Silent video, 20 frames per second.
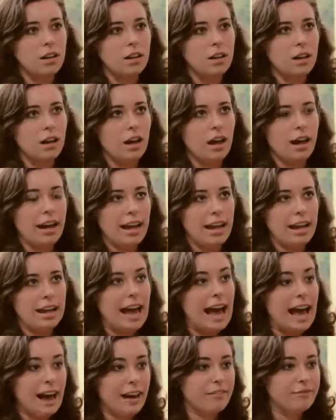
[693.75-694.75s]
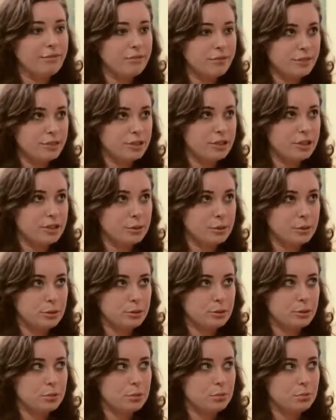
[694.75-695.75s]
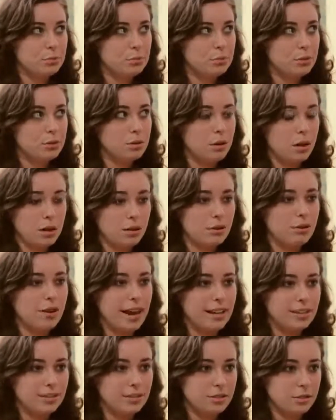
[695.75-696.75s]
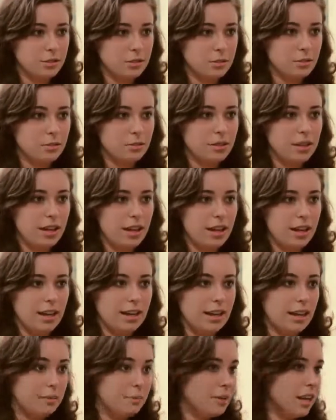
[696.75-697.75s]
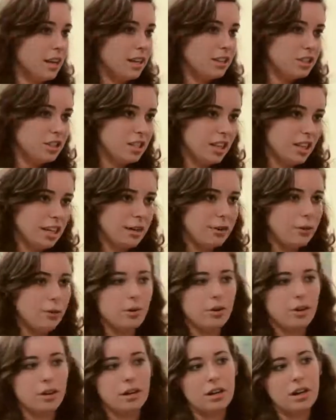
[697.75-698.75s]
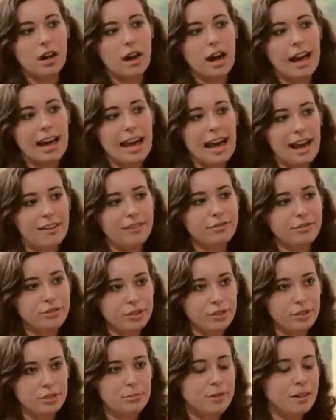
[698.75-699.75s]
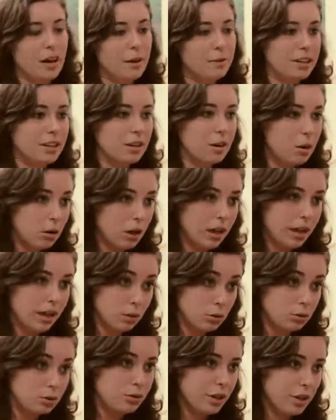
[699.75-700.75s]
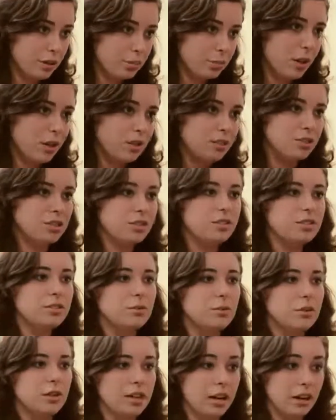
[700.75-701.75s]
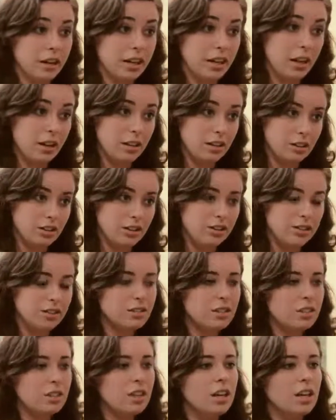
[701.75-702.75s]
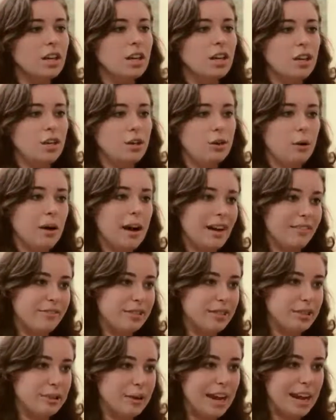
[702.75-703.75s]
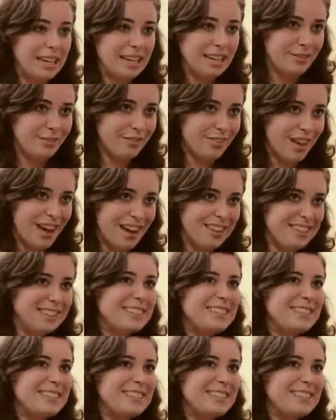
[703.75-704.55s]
I have to go to grad school and get a PhD, or I have to become a cultural anthropologist or an archaeologist. You don't have to do any of that.